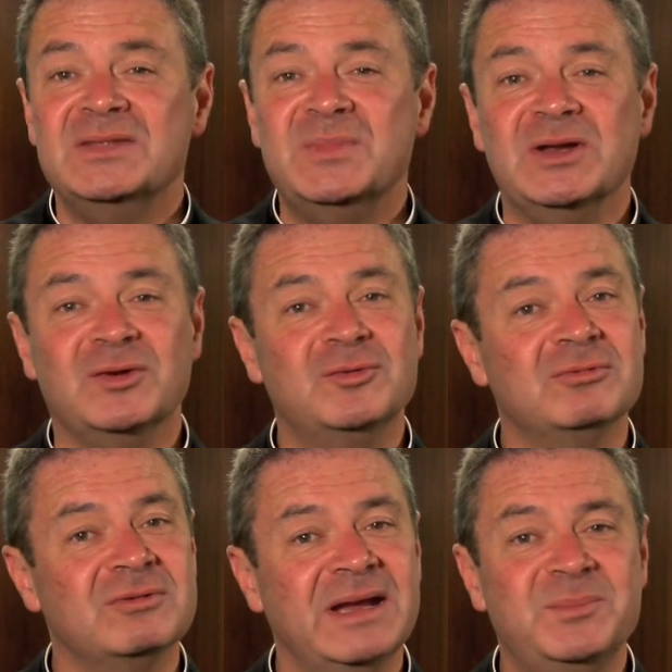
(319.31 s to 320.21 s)
It's been a
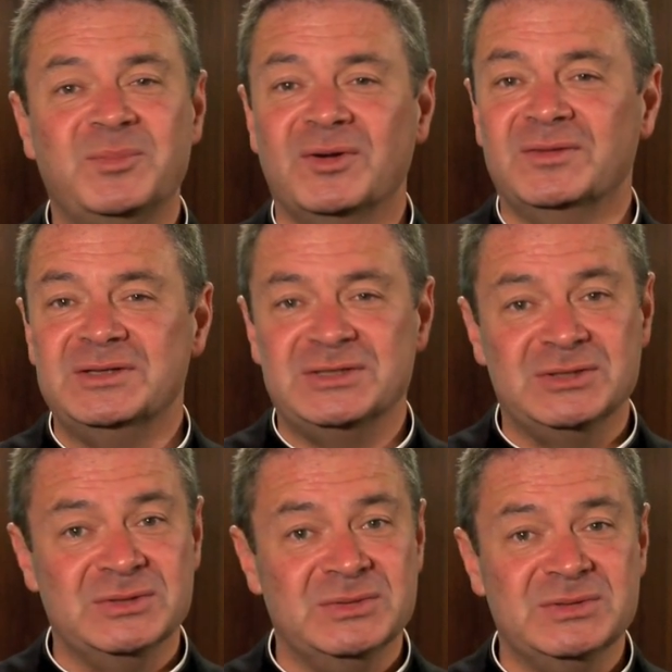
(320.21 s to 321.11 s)
great privilege
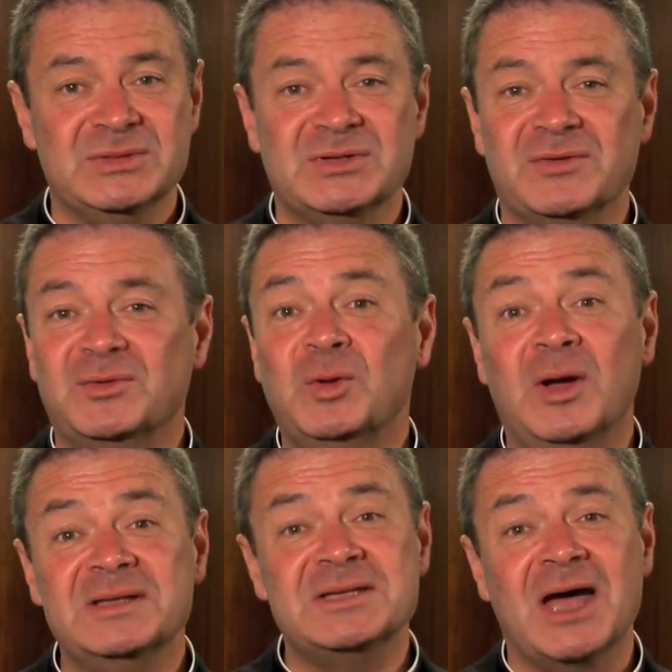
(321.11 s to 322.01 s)
to serve
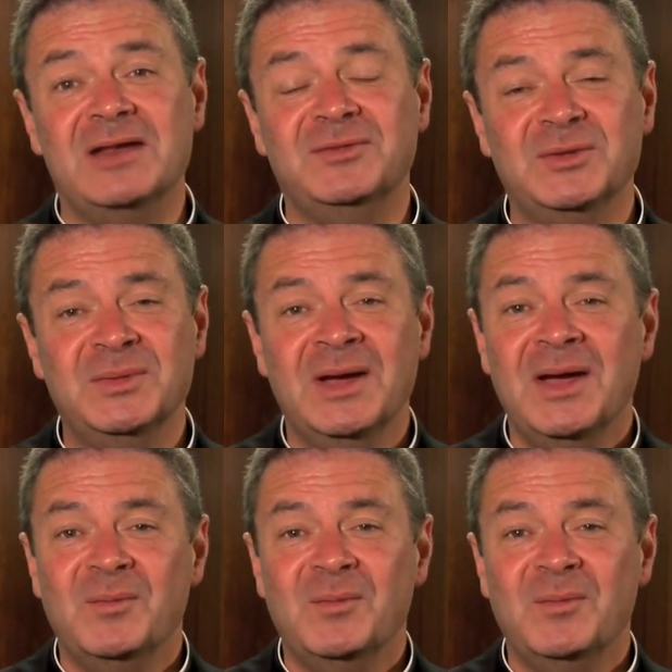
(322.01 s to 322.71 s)
alongside of you.